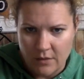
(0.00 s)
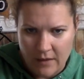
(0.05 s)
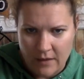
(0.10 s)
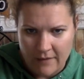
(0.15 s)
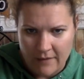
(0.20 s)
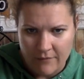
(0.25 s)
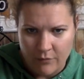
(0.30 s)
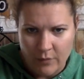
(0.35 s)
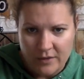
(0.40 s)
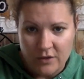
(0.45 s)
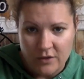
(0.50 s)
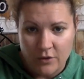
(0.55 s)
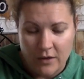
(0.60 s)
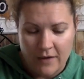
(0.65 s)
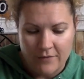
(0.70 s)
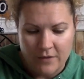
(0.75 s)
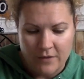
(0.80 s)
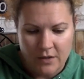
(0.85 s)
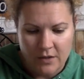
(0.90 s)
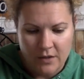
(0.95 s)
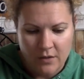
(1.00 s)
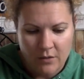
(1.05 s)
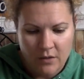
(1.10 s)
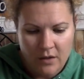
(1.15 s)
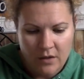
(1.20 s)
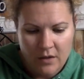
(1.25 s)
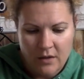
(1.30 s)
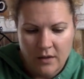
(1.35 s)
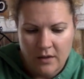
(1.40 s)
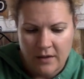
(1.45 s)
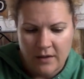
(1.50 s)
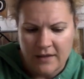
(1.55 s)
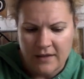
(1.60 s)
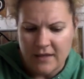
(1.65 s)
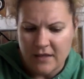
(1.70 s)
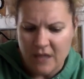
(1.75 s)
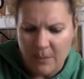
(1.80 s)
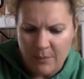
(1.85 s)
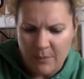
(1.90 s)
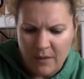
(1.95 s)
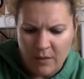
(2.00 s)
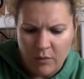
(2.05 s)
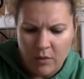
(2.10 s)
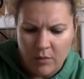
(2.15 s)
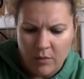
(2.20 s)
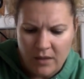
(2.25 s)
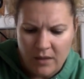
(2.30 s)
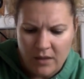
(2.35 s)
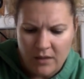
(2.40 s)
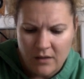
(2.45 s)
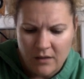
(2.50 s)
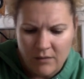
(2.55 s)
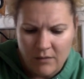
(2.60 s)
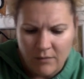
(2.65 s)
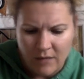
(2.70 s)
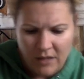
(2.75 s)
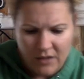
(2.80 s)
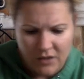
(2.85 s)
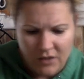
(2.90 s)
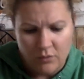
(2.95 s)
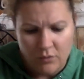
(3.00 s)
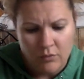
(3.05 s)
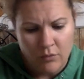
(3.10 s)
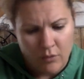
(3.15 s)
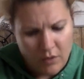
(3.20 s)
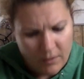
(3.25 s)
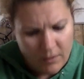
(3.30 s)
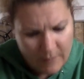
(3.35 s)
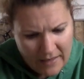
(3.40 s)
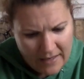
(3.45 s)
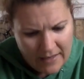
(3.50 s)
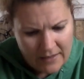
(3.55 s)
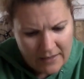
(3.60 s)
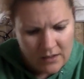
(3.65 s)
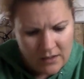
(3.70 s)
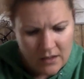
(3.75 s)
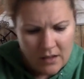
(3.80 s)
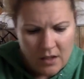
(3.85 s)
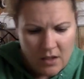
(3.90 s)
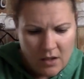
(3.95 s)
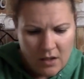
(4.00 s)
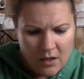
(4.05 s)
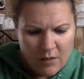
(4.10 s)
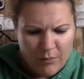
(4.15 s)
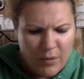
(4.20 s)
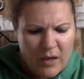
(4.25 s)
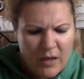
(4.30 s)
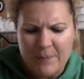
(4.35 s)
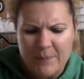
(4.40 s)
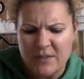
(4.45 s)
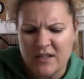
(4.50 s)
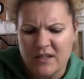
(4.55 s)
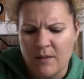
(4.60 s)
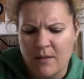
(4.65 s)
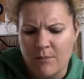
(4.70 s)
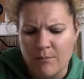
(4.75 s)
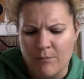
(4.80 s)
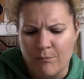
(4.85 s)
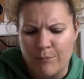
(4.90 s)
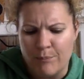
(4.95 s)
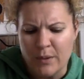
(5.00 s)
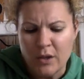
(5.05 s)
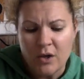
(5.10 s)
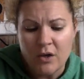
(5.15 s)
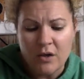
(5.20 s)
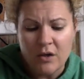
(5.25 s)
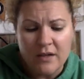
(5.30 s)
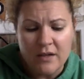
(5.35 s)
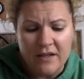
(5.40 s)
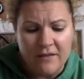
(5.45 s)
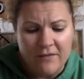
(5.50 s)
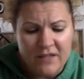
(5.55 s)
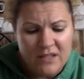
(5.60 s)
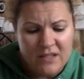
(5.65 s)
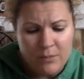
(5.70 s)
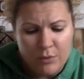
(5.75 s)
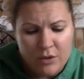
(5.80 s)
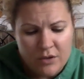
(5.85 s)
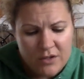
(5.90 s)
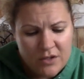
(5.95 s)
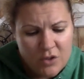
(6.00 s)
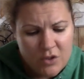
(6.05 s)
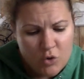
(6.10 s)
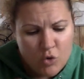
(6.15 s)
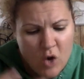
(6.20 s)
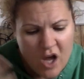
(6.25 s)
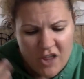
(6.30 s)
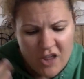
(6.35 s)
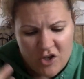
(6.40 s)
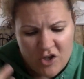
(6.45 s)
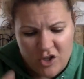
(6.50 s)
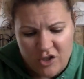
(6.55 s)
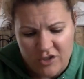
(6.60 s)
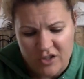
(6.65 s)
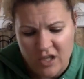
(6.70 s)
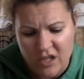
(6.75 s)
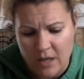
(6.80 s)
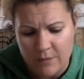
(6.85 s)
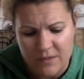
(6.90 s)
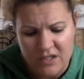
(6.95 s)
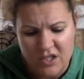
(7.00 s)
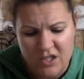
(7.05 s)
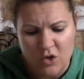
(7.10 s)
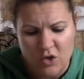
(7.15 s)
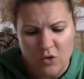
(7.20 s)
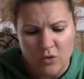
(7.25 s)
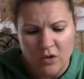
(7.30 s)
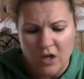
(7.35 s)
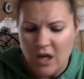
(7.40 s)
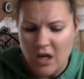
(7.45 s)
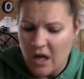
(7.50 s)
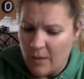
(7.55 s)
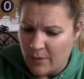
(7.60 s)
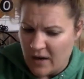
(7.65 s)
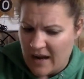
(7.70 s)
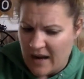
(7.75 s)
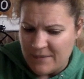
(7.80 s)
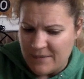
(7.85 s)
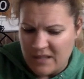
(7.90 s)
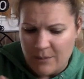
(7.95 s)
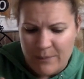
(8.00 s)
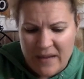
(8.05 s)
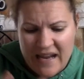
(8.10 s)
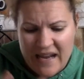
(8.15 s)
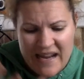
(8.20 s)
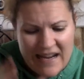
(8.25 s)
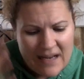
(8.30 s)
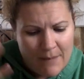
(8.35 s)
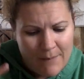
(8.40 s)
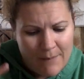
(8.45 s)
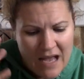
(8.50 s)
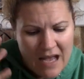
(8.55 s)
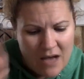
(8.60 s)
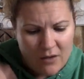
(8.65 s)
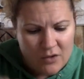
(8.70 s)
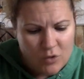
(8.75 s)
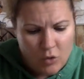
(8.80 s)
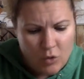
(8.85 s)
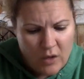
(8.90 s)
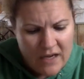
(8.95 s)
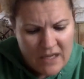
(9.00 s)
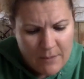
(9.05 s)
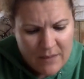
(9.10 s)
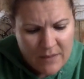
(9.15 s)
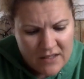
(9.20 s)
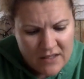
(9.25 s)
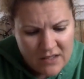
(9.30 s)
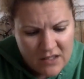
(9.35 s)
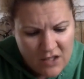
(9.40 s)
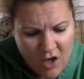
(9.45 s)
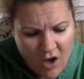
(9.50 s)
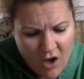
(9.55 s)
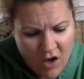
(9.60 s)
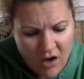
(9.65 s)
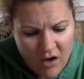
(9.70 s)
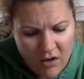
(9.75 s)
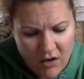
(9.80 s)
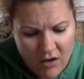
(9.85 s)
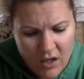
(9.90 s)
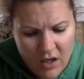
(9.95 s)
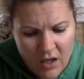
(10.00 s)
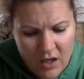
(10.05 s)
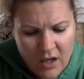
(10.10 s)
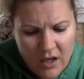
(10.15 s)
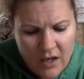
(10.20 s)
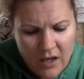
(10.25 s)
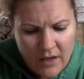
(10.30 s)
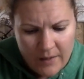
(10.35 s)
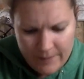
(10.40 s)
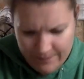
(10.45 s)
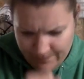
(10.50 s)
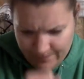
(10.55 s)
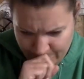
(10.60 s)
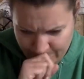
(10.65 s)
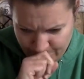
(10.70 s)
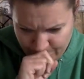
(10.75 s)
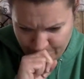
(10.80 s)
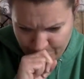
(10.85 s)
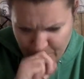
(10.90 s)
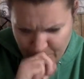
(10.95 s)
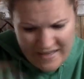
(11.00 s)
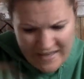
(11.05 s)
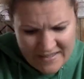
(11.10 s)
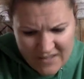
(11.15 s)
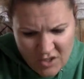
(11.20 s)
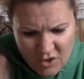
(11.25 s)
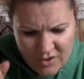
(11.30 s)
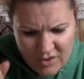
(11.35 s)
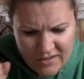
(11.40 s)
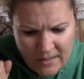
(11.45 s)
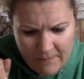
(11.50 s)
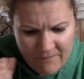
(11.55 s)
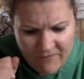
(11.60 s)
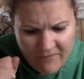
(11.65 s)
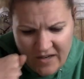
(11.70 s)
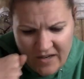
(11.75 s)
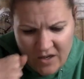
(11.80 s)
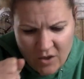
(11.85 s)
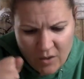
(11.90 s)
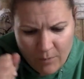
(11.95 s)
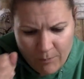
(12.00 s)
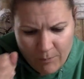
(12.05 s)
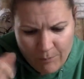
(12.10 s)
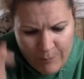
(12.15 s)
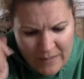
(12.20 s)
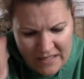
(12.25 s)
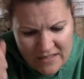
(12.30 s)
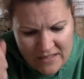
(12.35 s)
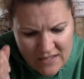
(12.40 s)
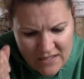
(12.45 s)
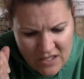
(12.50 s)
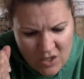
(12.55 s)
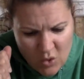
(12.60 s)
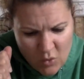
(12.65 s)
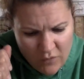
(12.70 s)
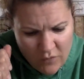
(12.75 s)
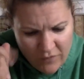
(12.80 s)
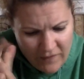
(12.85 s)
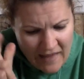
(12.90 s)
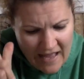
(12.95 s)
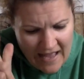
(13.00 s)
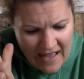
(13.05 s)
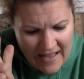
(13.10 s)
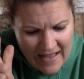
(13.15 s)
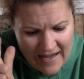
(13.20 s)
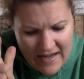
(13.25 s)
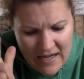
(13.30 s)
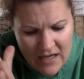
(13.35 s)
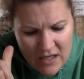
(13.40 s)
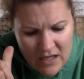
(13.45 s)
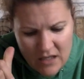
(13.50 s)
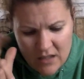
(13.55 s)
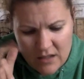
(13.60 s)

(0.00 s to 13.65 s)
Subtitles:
have witchcraft on you? It need not be a woman, mind you, or a man. Perhaps some bird invisible to others comes to you. Perhaps a pig, a mouse, or any beast at all. Is there some figure bids you fly?